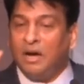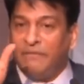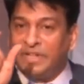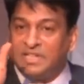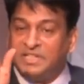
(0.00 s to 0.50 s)

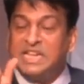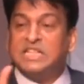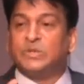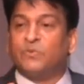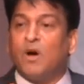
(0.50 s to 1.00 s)
whether
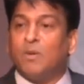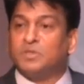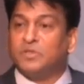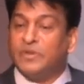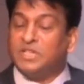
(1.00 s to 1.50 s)
these
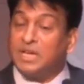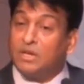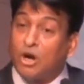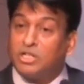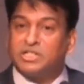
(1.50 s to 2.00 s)
forms which are
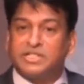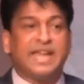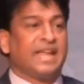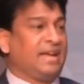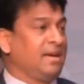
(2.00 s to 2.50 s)
not
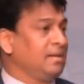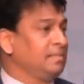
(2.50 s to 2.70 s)
sync